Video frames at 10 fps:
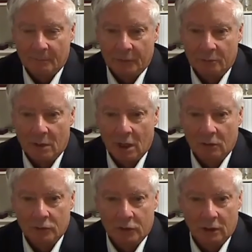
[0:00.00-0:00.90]

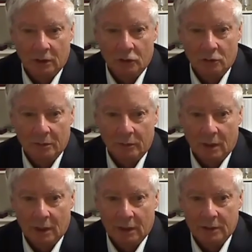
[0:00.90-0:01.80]
democracy and human
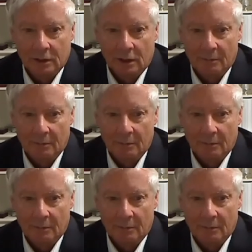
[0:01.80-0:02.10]
rights.